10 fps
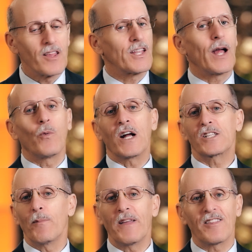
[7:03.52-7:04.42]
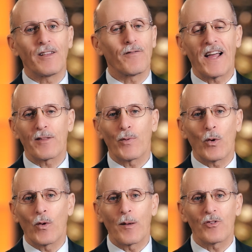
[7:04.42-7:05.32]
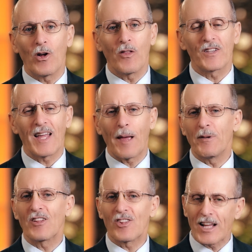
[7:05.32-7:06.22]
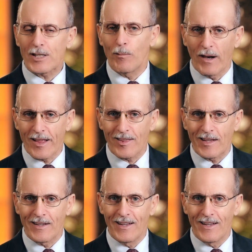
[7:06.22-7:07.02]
He said, I watch Amazing Facts programs all the time. It is such a blessing.